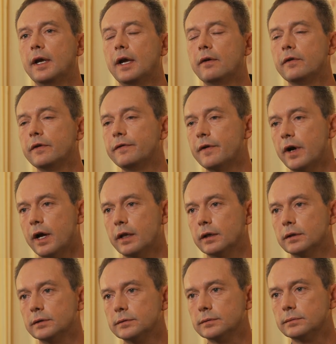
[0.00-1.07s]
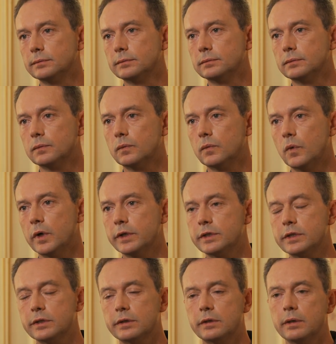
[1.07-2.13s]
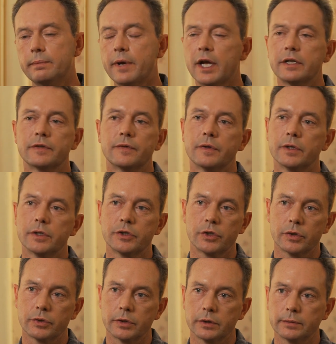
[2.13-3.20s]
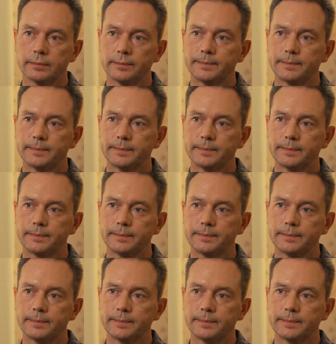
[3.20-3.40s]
Every father wants the best for their children.